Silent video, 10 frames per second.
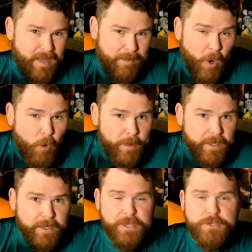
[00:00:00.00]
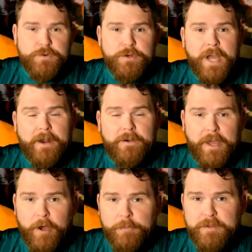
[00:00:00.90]
I'm hoping, a Drew
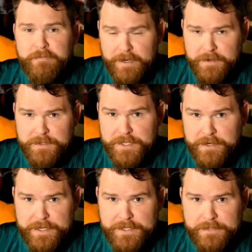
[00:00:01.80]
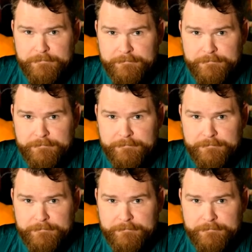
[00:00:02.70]
Goddard-helmed Defenders series.